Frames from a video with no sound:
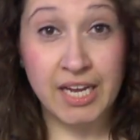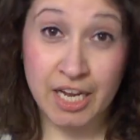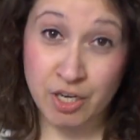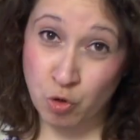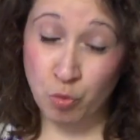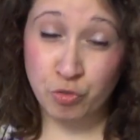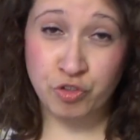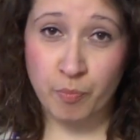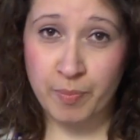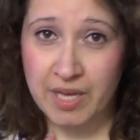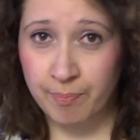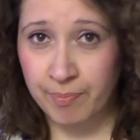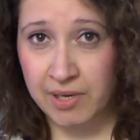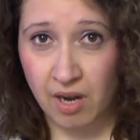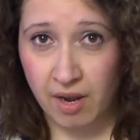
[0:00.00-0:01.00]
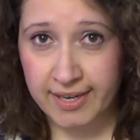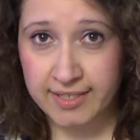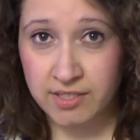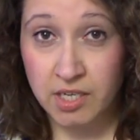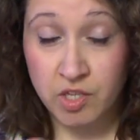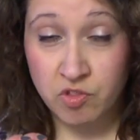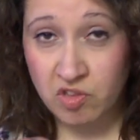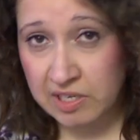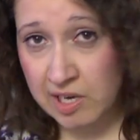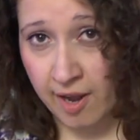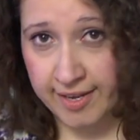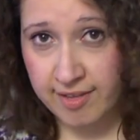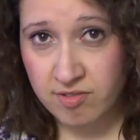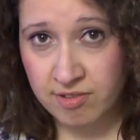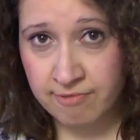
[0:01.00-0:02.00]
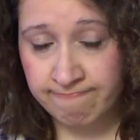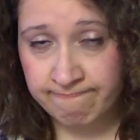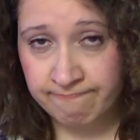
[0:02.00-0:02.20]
can also be applied to light.